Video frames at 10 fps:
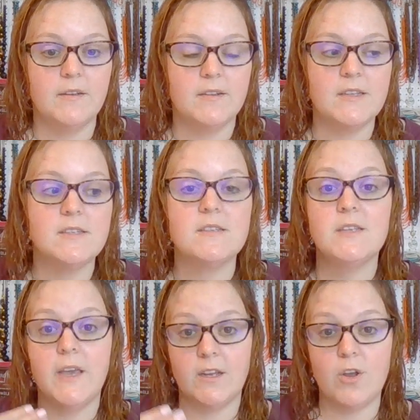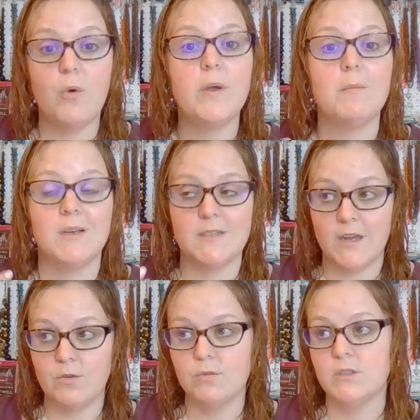This is again knowing my
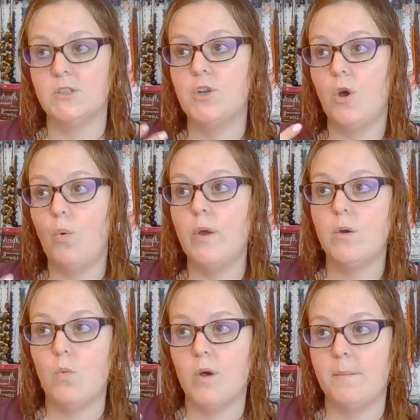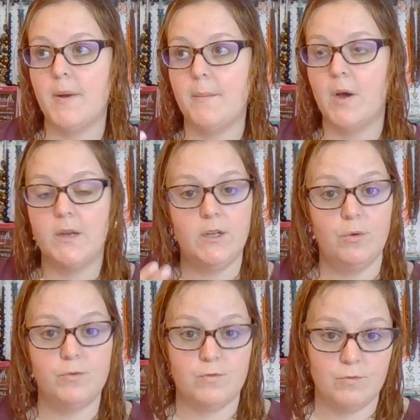cycles and knowing what my body
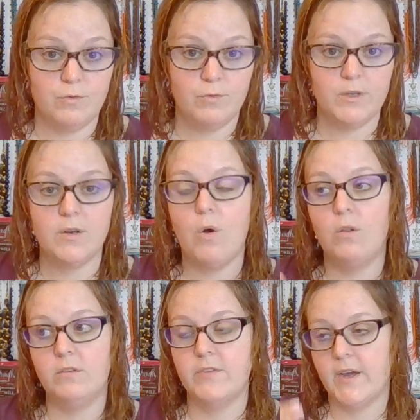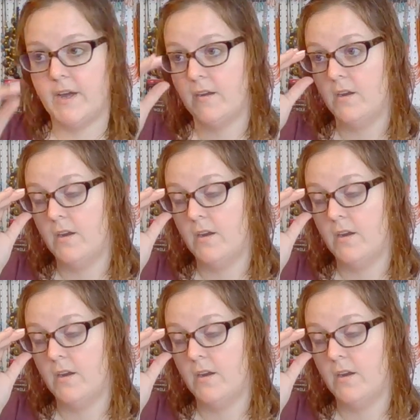goes through and all of that.